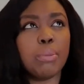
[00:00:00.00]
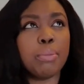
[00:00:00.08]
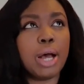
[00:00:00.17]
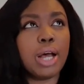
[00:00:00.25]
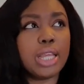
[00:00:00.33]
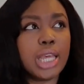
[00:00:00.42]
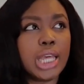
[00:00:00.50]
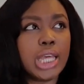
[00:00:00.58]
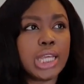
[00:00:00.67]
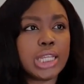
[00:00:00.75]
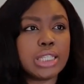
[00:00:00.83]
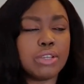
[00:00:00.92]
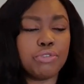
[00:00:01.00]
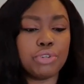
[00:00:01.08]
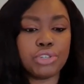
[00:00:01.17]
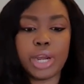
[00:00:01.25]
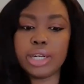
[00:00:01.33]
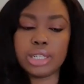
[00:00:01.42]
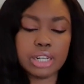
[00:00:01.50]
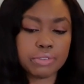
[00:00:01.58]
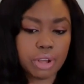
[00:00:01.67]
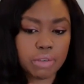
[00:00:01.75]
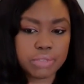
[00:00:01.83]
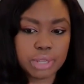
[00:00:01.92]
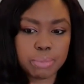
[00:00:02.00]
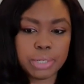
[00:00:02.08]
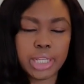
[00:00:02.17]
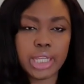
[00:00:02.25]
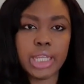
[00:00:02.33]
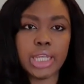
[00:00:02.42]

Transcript: about is, if you're trying to live comfortably,